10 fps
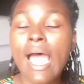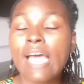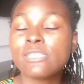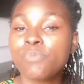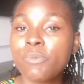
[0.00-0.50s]

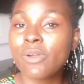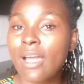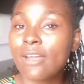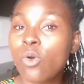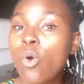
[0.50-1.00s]
as Big Brother
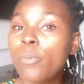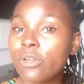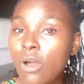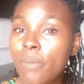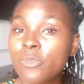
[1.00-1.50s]
had
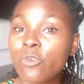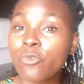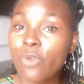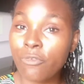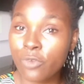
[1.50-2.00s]
opened up the
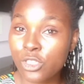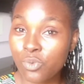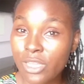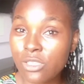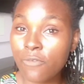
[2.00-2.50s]

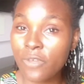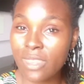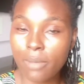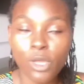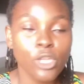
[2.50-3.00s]
refrigerator for
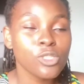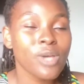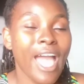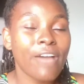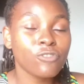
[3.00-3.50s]
them to
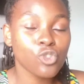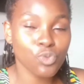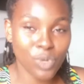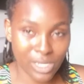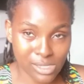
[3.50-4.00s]
have
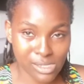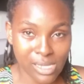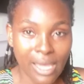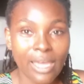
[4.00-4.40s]
drinks,